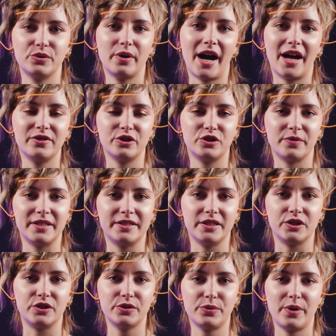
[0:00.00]

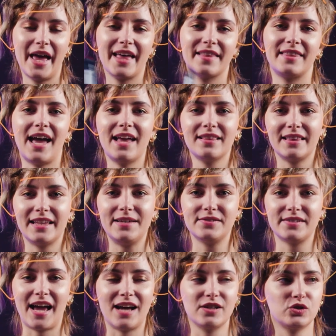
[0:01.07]
222, that
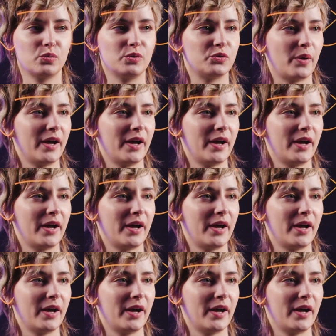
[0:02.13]
leaves us with